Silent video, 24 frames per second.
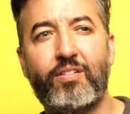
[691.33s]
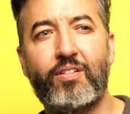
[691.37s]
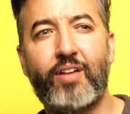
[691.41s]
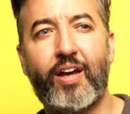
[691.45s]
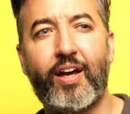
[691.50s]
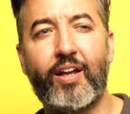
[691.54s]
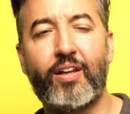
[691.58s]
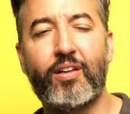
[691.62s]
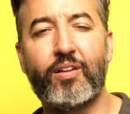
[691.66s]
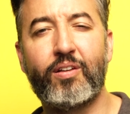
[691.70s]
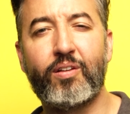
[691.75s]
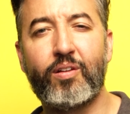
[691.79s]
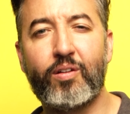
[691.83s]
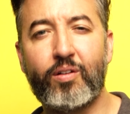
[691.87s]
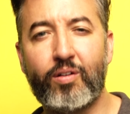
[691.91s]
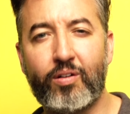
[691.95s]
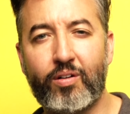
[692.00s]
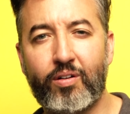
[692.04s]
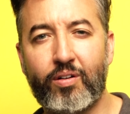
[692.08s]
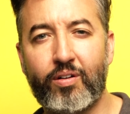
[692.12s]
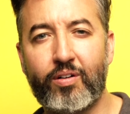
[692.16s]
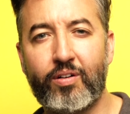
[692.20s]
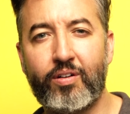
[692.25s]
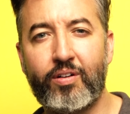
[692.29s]
had
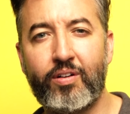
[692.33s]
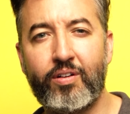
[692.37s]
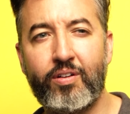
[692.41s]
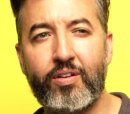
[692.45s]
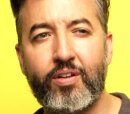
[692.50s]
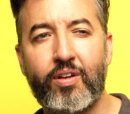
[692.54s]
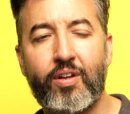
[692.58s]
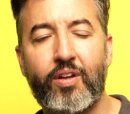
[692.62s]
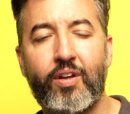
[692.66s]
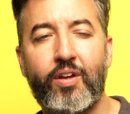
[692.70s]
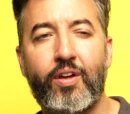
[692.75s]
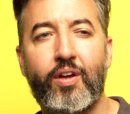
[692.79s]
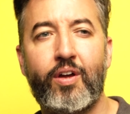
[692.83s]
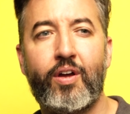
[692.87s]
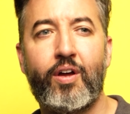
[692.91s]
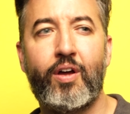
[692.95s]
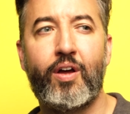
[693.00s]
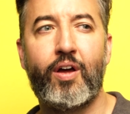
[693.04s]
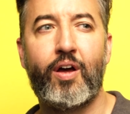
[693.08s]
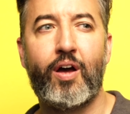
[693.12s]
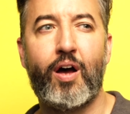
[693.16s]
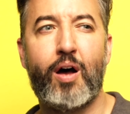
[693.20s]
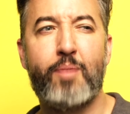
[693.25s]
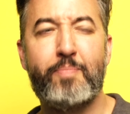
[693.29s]
learned
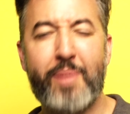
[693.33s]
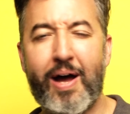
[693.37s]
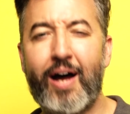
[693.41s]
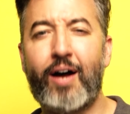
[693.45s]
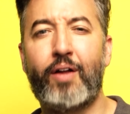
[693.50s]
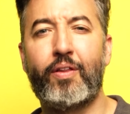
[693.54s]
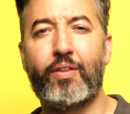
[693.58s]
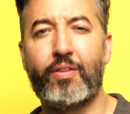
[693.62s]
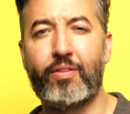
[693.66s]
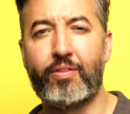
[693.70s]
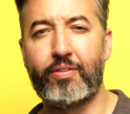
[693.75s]
about